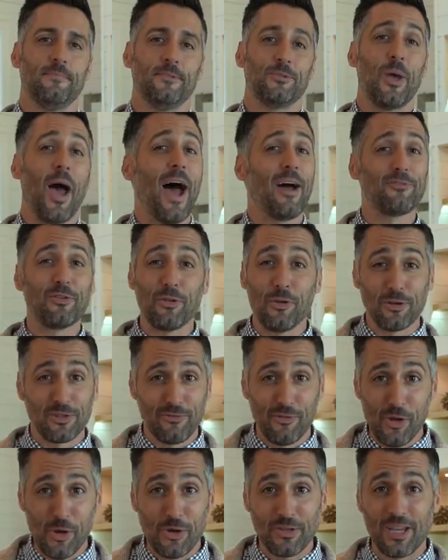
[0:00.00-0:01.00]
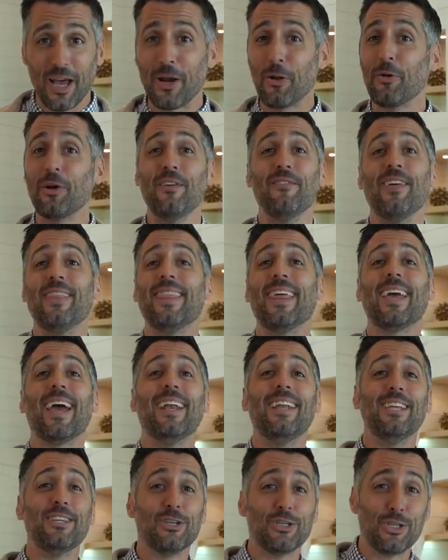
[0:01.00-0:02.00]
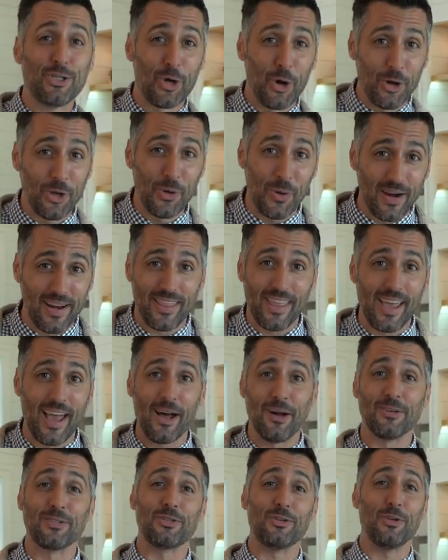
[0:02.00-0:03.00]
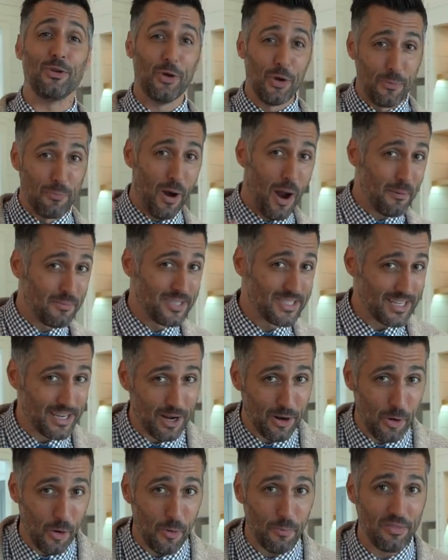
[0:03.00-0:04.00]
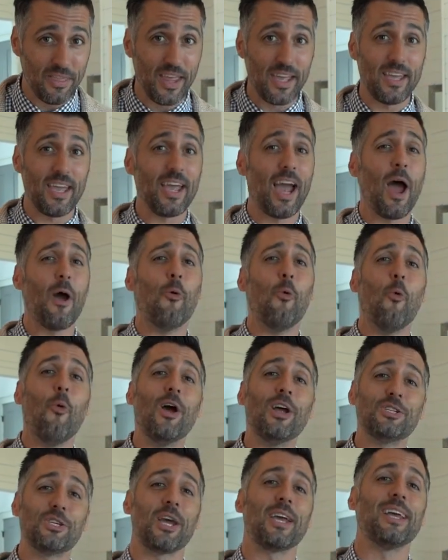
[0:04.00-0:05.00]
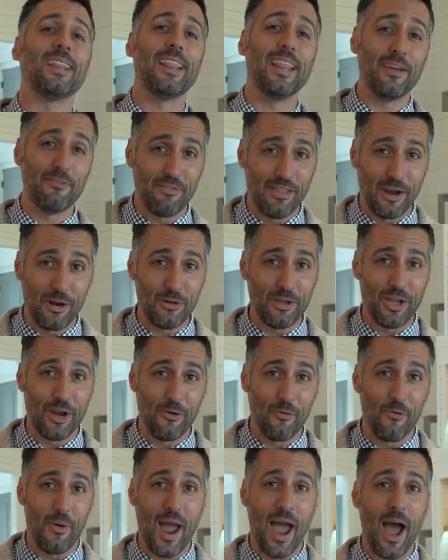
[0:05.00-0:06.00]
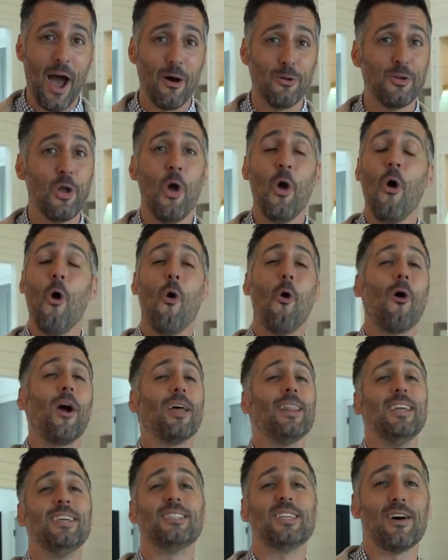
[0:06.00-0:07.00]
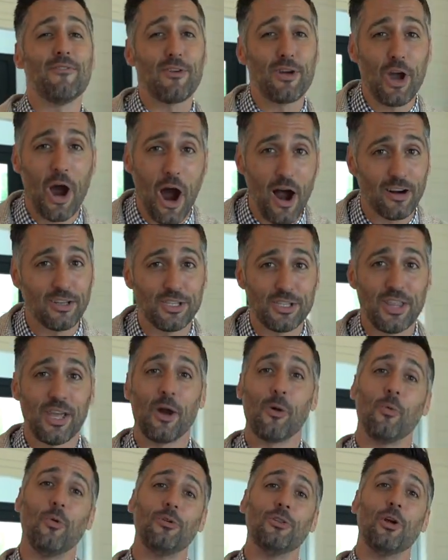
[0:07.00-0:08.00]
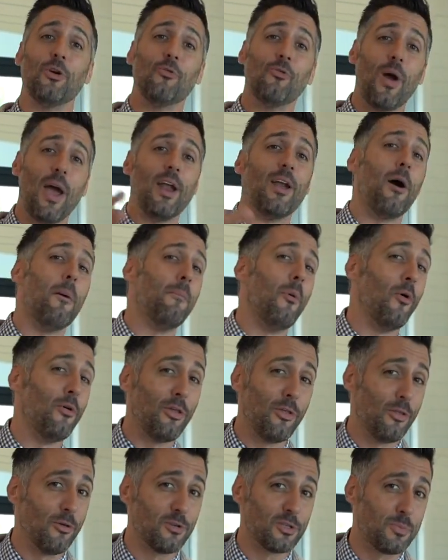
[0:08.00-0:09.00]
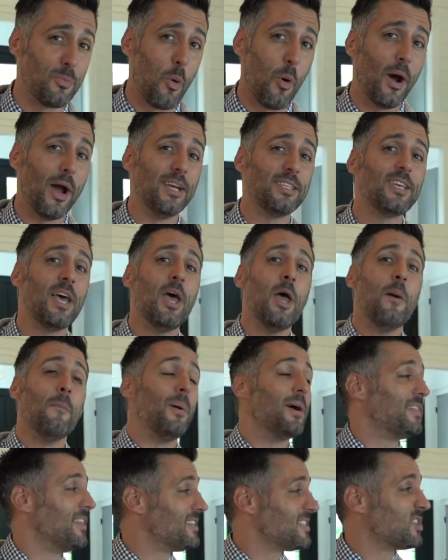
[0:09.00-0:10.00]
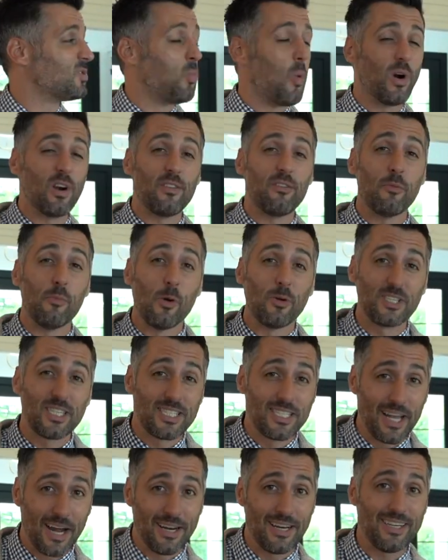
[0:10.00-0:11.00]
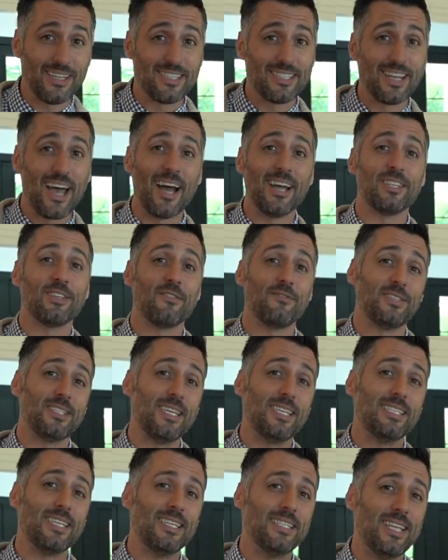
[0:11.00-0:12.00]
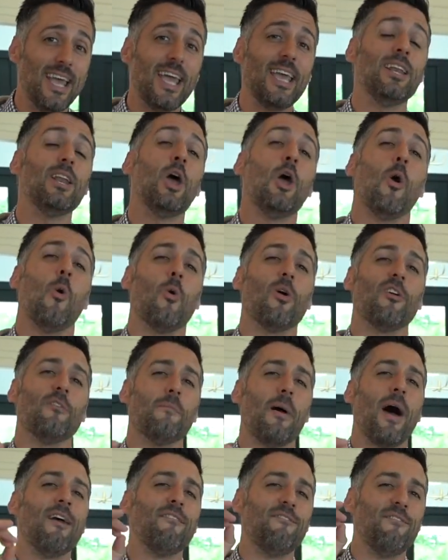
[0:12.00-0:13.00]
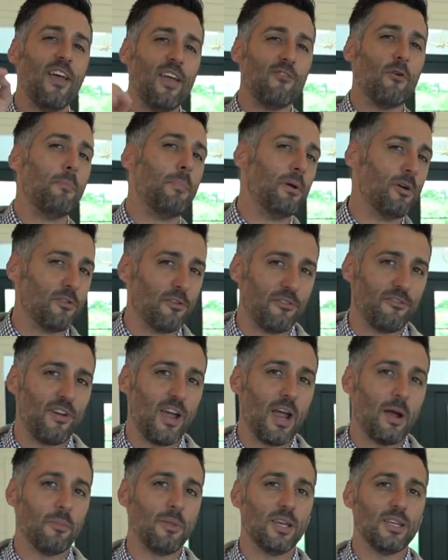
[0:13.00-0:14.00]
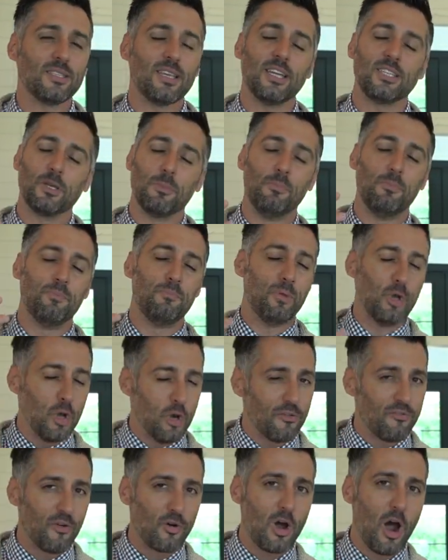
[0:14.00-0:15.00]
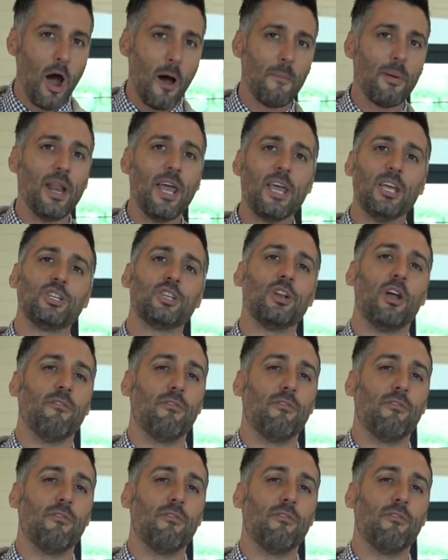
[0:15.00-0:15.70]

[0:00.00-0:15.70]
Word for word: So after those views, I don't even think I need to show you anything else. You're probably sitting at home thinking, I wish I could live there year round, or at least have a cottage there. Well, you're right on both of those points, but this is one of the most stunning designs I've seen to date. One of my favorite builder families. It's a beautiful combination